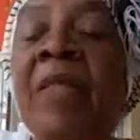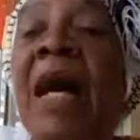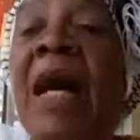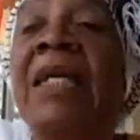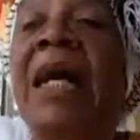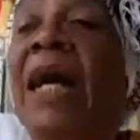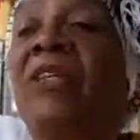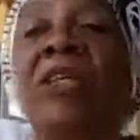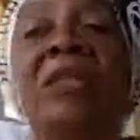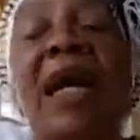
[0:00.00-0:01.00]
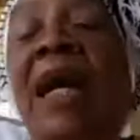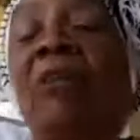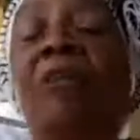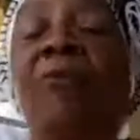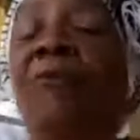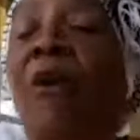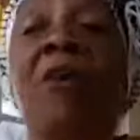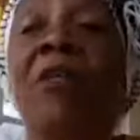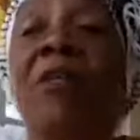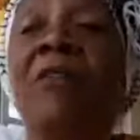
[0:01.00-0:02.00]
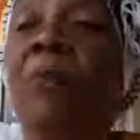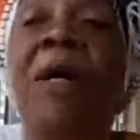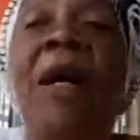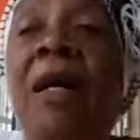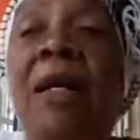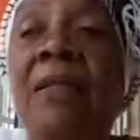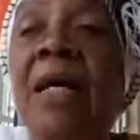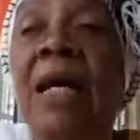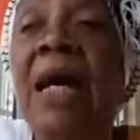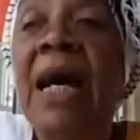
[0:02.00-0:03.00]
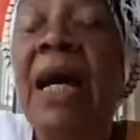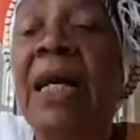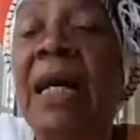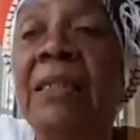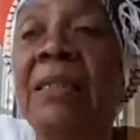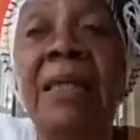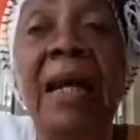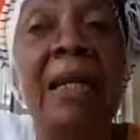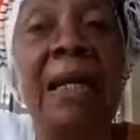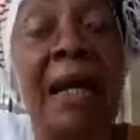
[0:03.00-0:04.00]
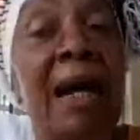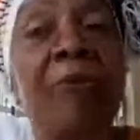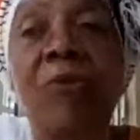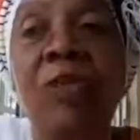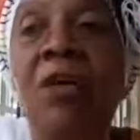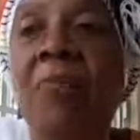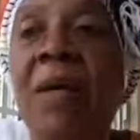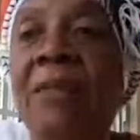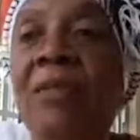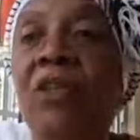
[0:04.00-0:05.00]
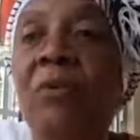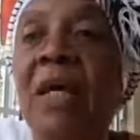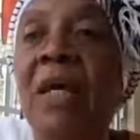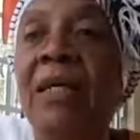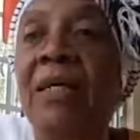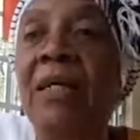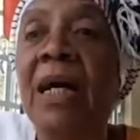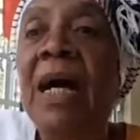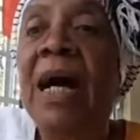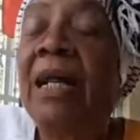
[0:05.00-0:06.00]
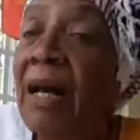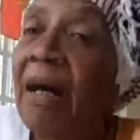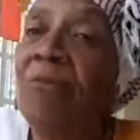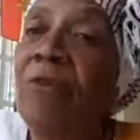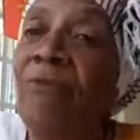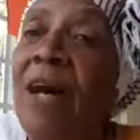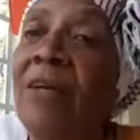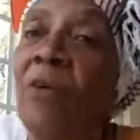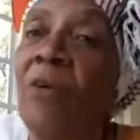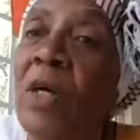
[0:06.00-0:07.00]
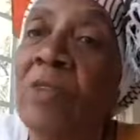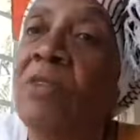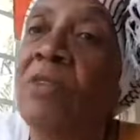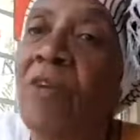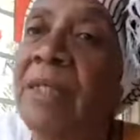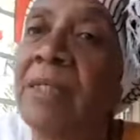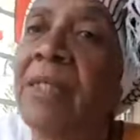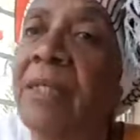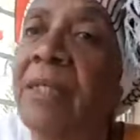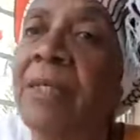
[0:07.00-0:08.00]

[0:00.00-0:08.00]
And I just had to follow this path. And I decided I have to come back to Jamaica and I have to find out what is Rasta.